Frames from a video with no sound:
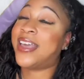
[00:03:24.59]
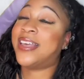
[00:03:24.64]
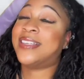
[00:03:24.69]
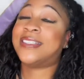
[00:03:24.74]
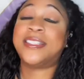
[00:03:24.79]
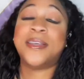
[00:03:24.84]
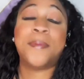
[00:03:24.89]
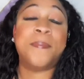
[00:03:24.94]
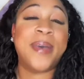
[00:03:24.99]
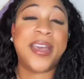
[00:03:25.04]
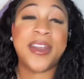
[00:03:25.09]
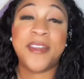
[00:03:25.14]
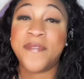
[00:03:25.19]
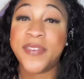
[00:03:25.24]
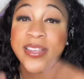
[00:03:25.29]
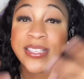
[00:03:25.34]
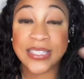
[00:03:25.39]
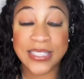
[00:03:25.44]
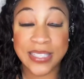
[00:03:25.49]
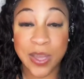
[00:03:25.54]
is to
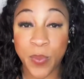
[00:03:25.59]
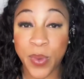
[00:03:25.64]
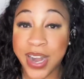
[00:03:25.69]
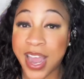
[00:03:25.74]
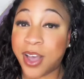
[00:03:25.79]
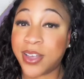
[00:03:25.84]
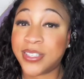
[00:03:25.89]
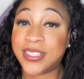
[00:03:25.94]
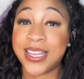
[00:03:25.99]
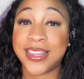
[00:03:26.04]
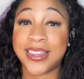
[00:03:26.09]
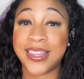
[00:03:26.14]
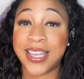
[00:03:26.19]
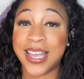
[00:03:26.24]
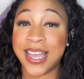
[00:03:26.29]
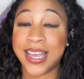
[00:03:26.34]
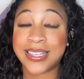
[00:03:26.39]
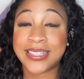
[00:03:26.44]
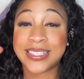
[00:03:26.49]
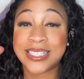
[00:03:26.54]
benefit someone else at
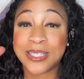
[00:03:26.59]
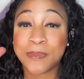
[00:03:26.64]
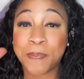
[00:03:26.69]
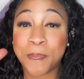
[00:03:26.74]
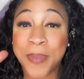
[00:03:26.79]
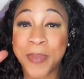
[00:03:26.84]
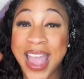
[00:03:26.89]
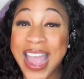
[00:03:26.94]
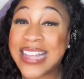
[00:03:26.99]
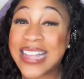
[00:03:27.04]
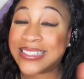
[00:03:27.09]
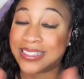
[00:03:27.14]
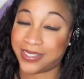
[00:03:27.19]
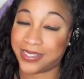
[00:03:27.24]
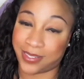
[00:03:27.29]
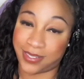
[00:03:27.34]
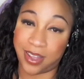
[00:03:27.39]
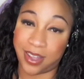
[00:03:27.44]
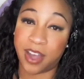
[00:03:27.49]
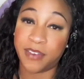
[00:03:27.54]
the
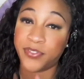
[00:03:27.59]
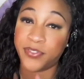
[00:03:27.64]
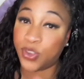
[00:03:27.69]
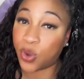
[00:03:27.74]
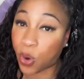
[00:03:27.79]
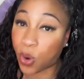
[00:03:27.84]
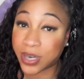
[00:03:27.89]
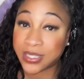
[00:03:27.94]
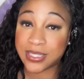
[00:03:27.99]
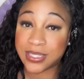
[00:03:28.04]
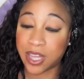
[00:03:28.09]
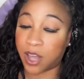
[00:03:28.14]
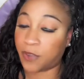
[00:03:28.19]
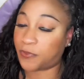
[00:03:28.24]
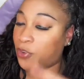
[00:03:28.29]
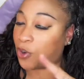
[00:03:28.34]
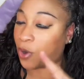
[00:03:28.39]
expense of yourself,